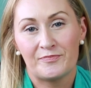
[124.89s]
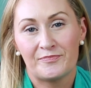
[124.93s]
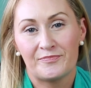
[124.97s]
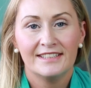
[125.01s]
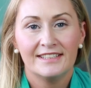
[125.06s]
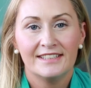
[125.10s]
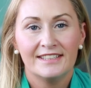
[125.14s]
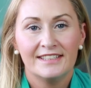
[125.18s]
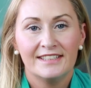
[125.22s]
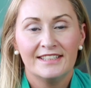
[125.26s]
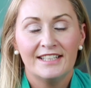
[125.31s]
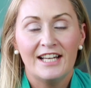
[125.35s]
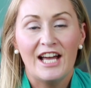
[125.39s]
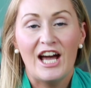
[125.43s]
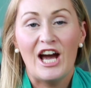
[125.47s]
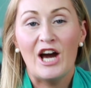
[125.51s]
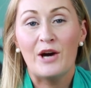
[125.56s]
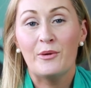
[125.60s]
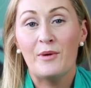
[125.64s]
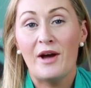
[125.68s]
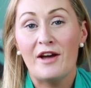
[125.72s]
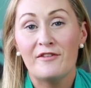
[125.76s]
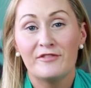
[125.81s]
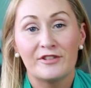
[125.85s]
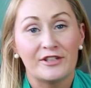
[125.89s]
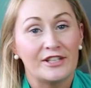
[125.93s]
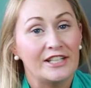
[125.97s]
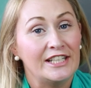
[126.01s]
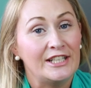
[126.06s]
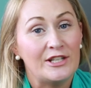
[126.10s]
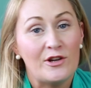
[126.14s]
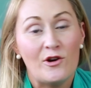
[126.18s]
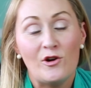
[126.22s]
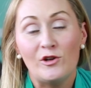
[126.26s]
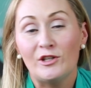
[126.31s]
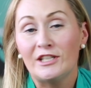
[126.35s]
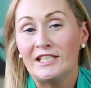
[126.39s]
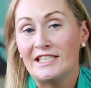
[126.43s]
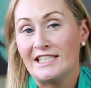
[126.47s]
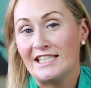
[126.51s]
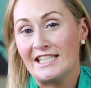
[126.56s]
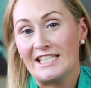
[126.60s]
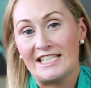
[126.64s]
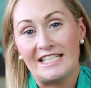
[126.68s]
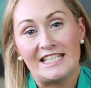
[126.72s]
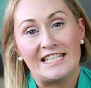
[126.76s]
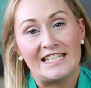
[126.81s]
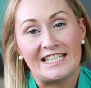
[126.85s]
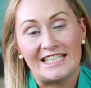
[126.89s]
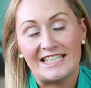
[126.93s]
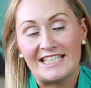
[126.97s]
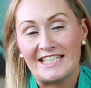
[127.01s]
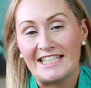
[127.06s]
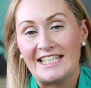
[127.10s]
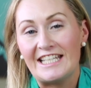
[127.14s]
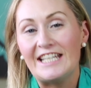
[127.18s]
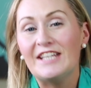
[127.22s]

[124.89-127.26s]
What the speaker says: However, in all instances,